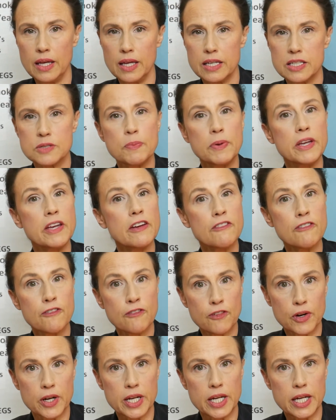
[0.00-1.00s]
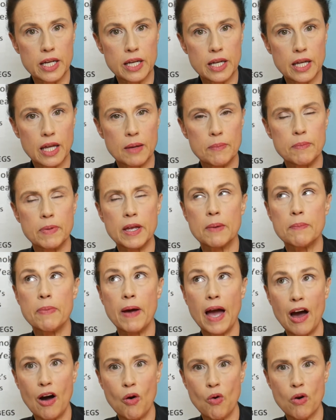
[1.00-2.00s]
is being free and being
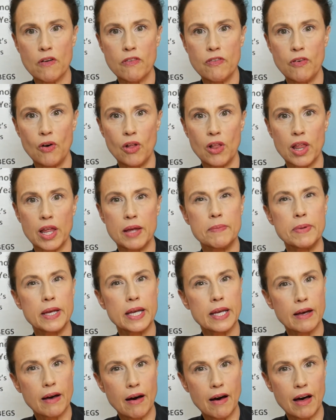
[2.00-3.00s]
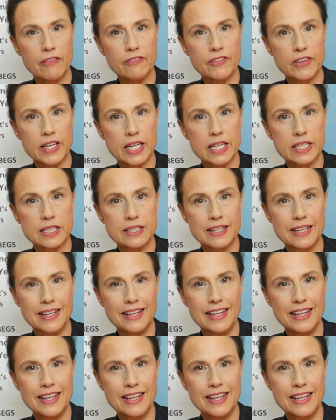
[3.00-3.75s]
powerful and being confident